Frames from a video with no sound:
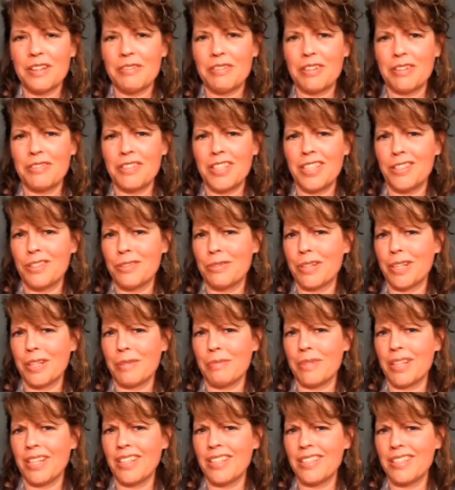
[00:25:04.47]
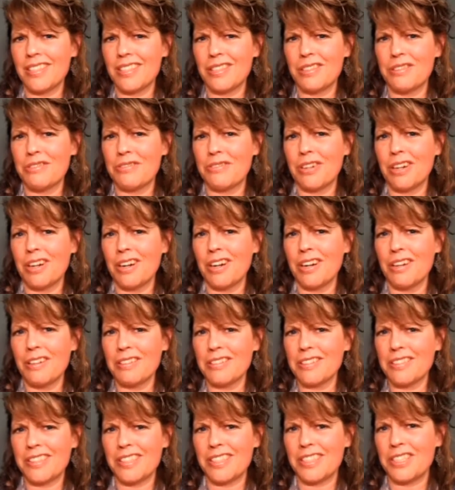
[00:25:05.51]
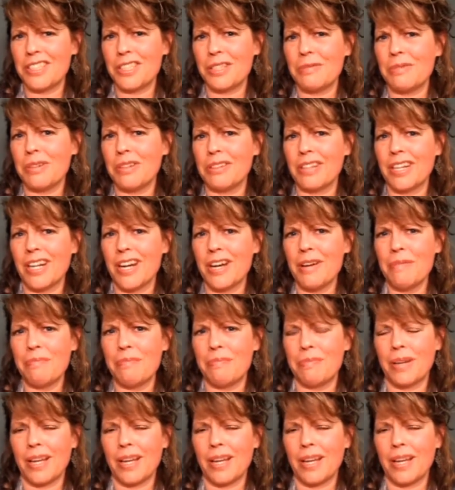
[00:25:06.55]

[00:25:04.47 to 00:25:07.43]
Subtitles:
15-20 minutes so far since she woke up,